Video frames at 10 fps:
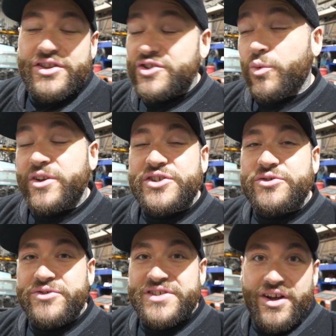This is one you
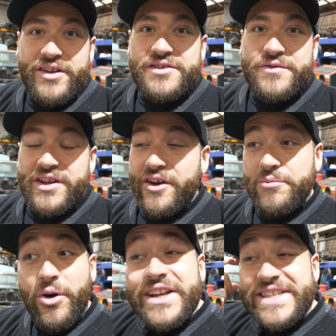saw at the start of this video.
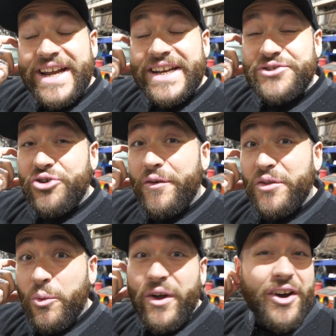My daily driver,
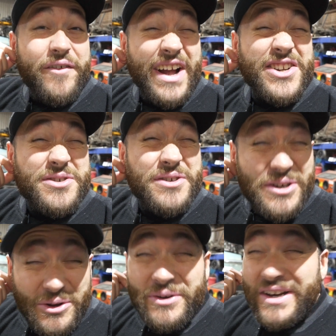the one I've
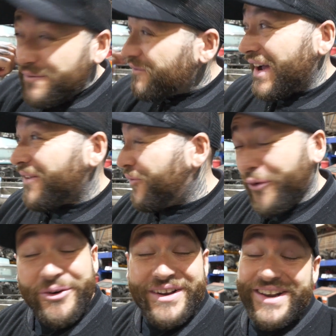absolutely
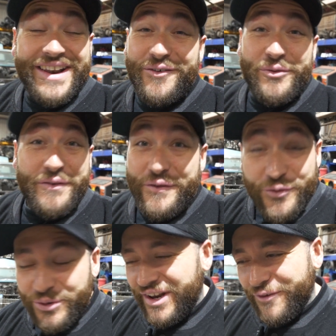fallen in love with. I've
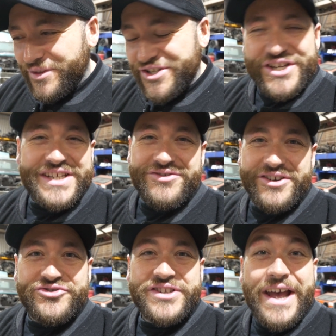fallen in love with the
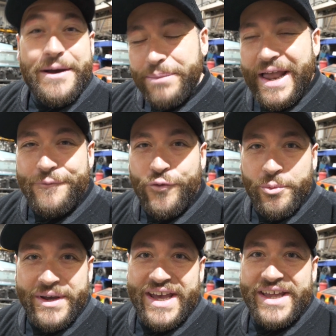GS300
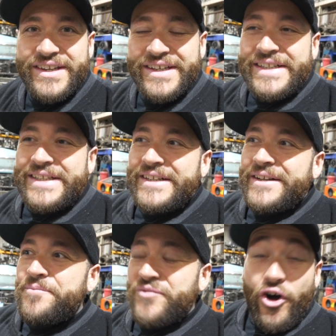platform again.
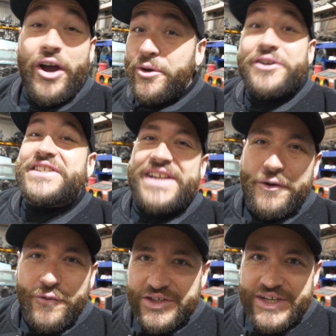I'm going to
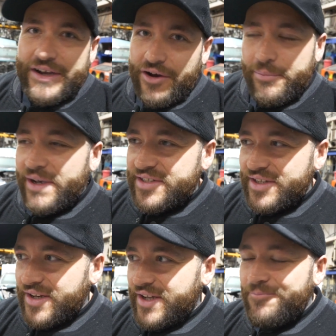sacrifice that car
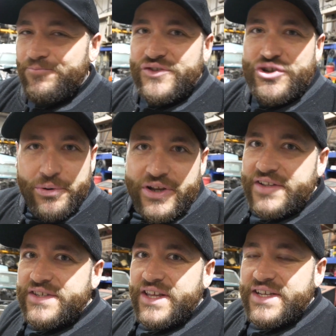basically to put it
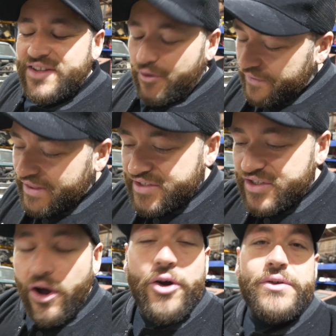into this. I think that's
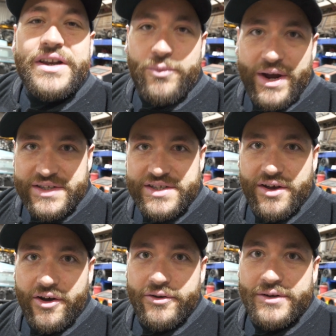the only way to
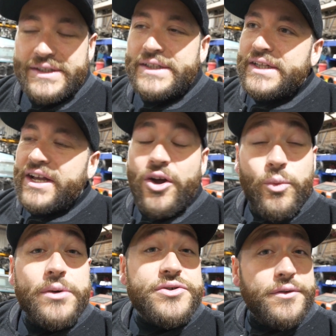go, and I
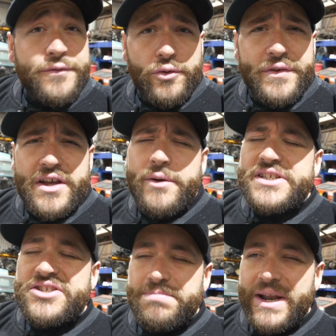will do a full video
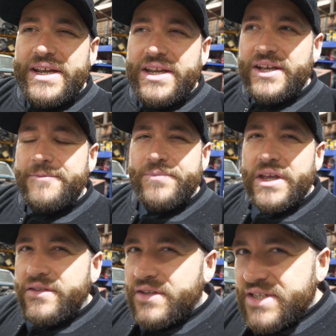explaining
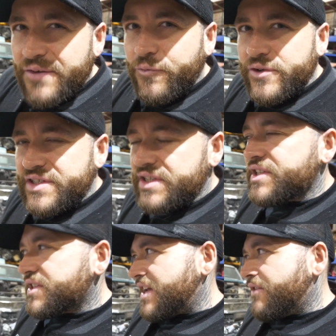the differences,
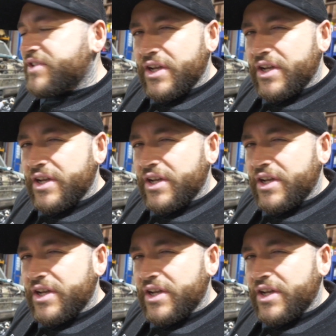because there is a